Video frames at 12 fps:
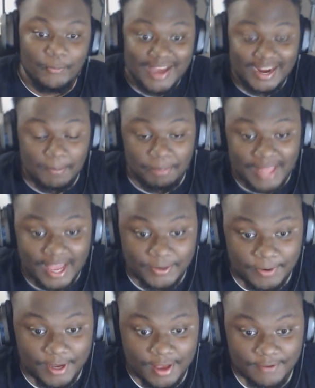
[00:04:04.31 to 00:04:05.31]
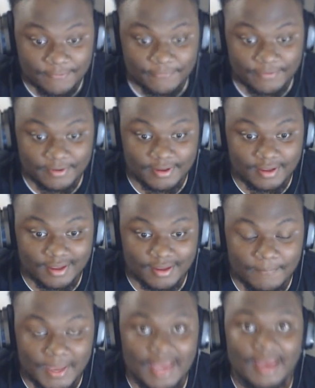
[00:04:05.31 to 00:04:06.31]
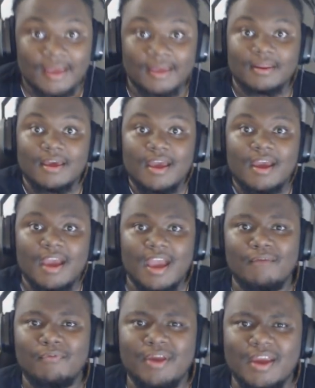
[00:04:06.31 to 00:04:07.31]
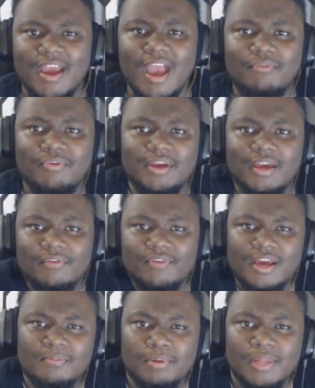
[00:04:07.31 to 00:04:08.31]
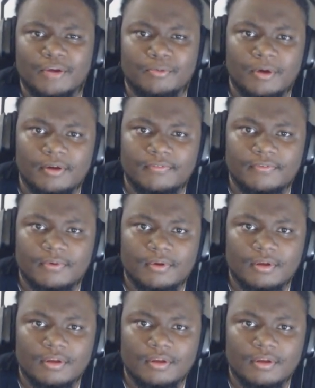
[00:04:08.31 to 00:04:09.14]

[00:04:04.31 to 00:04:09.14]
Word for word: We got a black ref. Man, have we have we ever had a black ref?